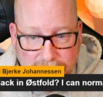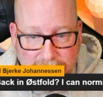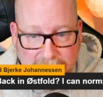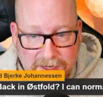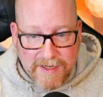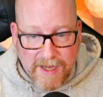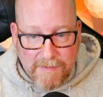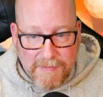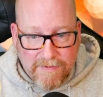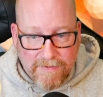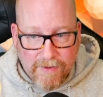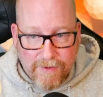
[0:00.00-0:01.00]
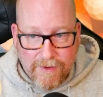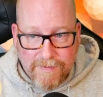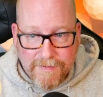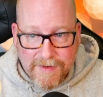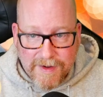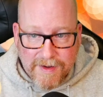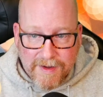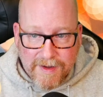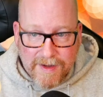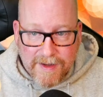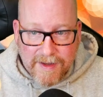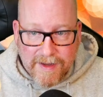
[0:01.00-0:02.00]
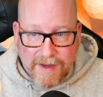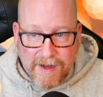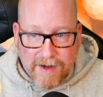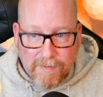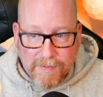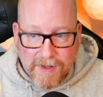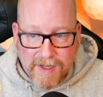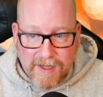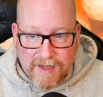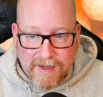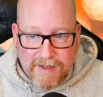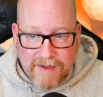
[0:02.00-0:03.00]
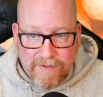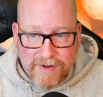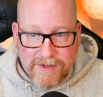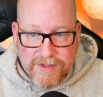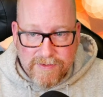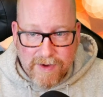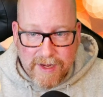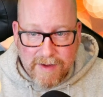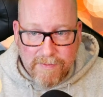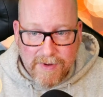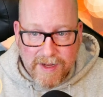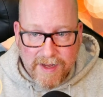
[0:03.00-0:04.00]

be a topic for a completely different stream.